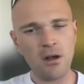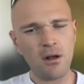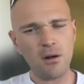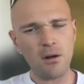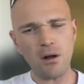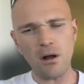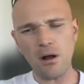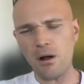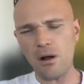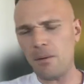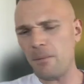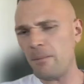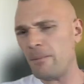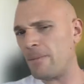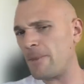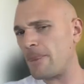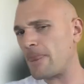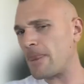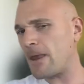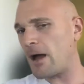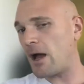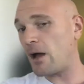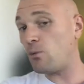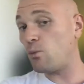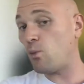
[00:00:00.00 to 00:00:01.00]

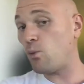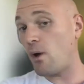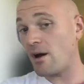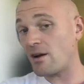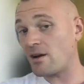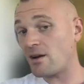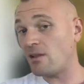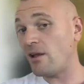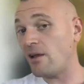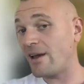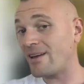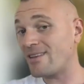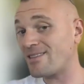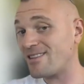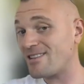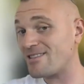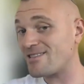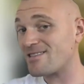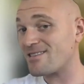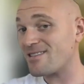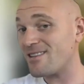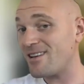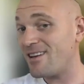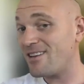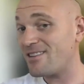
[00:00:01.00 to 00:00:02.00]
I want to like
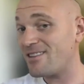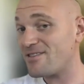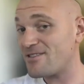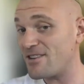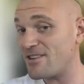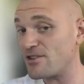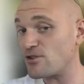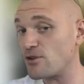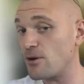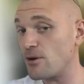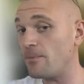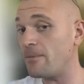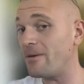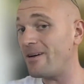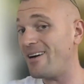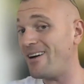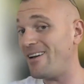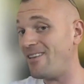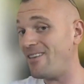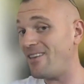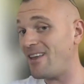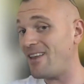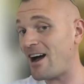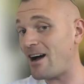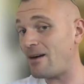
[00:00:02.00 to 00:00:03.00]
this system a
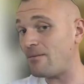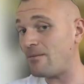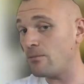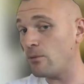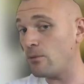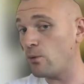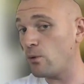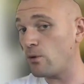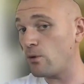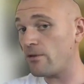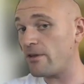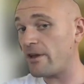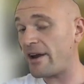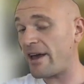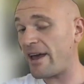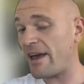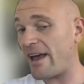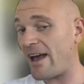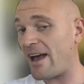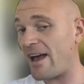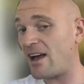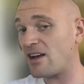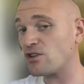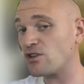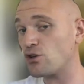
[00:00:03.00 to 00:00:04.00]
lot more than I
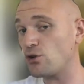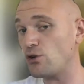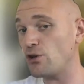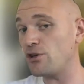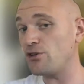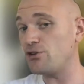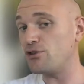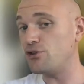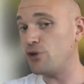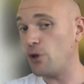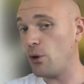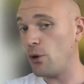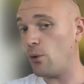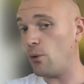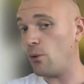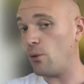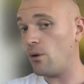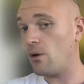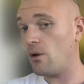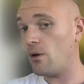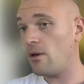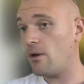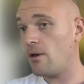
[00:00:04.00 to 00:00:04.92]
actually do.